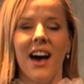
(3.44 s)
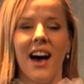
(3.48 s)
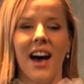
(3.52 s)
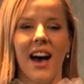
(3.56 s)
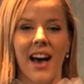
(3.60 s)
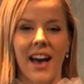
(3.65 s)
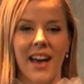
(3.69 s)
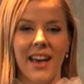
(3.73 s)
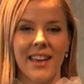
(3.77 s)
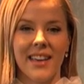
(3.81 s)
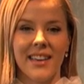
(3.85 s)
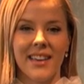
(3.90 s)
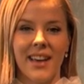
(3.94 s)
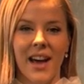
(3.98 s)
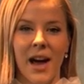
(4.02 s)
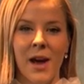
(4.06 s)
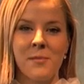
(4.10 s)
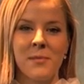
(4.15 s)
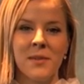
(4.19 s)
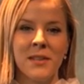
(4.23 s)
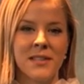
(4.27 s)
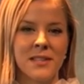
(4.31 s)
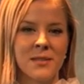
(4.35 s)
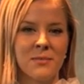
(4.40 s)
Hi,
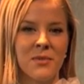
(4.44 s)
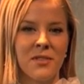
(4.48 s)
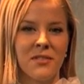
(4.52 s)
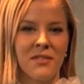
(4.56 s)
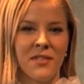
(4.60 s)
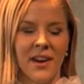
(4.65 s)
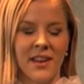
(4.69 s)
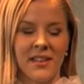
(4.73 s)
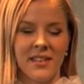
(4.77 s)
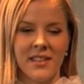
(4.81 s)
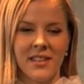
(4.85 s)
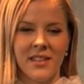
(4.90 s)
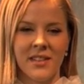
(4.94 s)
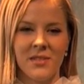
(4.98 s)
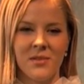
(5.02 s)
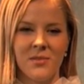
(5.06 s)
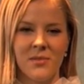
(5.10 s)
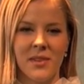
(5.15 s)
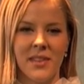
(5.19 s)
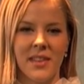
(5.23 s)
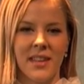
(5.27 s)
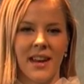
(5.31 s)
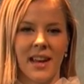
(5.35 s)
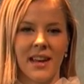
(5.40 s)
I'm Elizabeth Franklin
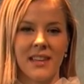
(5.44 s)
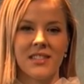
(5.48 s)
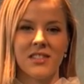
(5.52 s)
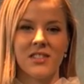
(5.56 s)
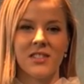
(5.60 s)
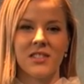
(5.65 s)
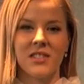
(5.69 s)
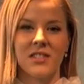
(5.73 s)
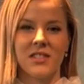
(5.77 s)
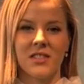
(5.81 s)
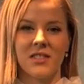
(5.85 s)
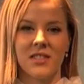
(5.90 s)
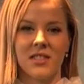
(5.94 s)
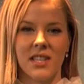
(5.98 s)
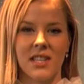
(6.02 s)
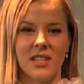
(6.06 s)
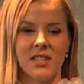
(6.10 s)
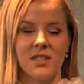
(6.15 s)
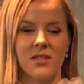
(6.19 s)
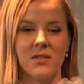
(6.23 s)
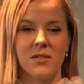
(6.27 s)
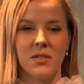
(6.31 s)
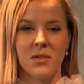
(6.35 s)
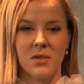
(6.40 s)
with the National
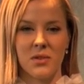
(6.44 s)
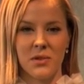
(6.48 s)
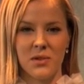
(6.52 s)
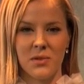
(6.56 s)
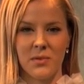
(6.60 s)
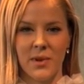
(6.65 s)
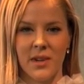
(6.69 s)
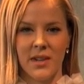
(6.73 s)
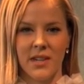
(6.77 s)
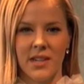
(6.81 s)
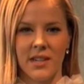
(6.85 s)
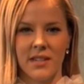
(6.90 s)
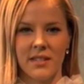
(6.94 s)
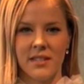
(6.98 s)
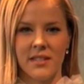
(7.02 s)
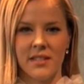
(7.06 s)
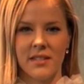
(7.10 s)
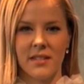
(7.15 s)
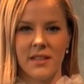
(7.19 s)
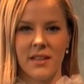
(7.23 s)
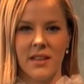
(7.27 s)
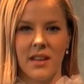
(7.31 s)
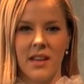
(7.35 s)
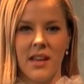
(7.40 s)
Association of Social
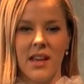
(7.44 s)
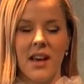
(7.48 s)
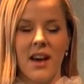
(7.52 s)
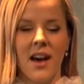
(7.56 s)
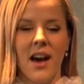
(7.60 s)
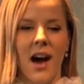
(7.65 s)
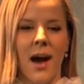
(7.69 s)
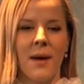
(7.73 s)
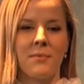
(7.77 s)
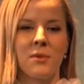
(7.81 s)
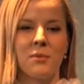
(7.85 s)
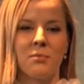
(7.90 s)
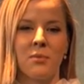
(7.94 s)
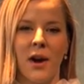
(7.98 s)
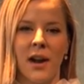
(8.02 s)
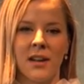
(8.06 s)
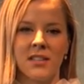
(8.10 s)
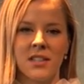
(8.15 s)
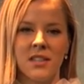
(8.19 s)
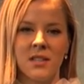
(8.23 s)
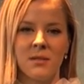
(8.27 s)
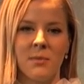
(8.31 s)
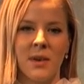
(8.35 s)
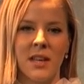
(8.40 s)
Workers. I'm the
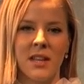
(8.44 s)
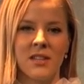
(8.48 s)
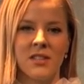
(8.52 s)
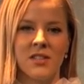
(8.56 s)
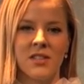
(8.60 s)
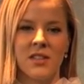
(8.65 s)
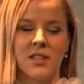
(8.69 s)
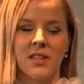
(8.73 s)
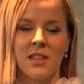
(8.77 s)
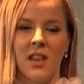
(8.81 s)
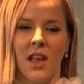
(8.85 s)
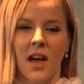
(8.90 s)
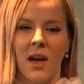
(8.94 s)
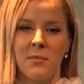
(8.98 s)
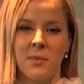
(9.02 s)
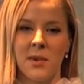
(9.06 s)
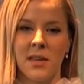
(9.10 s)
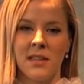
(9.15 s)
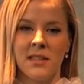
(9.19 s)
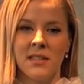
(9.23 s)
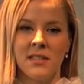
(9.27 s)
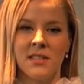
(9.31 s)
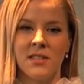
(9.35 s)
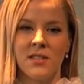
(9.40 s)
project manager and
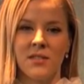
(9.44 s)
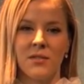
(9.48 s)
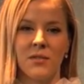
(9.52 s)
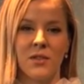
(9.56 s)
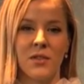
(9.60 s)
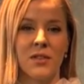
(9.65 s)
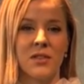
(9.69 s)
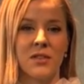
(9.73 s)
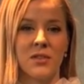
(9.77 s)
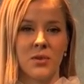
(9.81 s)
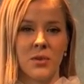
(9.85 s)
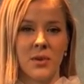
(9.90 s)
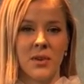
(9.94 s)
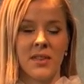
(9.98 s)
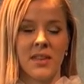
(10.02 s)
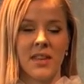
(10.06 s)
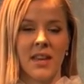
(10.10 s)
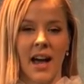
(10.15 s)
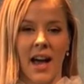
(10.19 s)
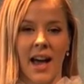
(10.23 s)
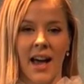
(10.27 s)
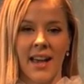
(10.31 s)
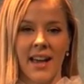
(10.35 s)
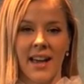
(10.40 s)
lobbyist for the Dorothy
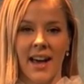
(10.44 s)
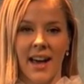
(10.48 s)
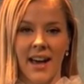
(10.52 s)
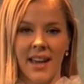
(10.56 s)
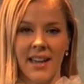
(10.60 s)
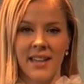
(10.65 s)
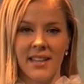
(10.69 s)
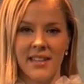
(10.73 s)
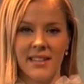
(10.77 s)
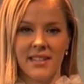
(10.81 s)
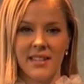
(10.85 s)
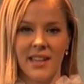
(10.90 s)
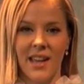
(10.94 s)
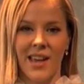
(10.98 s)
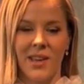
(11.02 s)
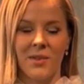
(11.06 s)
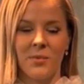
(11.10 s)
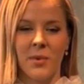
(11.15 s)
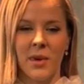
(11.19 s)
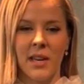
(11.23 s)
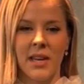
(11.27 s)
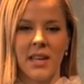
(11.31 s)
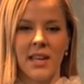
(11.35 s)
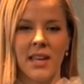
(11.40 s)
Haight
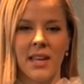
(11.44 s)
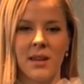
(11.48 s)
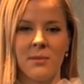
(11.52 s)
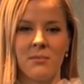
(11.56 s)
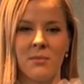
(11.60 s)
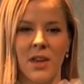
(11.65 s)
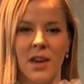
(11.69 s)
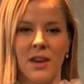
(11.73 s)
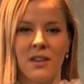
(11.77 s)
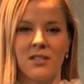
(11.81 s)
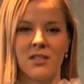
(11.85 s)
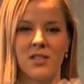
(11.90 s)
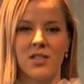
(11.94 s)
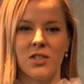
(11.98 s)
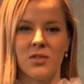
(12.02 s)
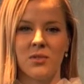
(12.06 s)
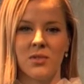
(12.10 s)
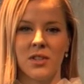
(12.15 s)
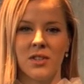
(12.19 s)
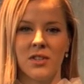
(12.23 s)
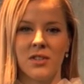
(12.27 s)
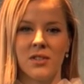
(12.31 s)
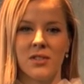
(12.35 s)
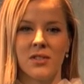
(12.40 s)
and Whitney Young
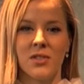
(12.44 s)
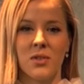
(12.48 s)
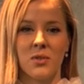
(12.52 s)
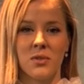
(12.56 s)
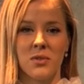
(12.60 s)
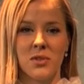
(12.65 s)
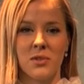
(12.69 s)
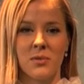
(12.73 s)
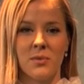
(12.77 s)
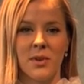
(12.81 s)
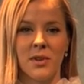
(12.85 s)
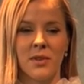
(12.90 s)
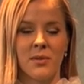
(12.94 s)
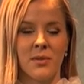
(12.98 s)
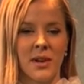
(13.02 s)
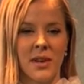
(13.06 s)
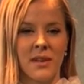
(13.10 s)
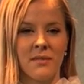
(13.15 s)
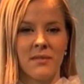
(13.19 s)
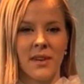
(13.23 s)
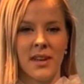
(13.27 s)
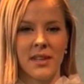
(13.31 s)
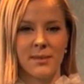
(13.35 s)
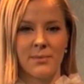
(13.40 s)
Jr. Social Work
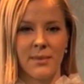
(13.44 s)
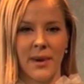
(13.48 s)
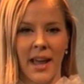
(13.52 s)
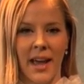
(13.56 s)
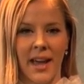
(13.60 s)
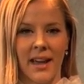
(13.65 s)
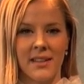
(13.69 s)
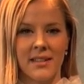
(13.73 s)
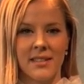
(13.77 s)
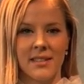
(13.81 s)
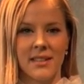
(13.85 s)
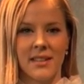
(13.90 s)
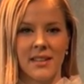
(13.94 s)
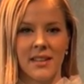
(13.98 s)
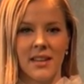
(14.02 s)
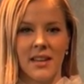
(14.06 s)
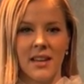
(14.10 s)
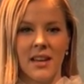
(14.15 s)
Reinvestment Act.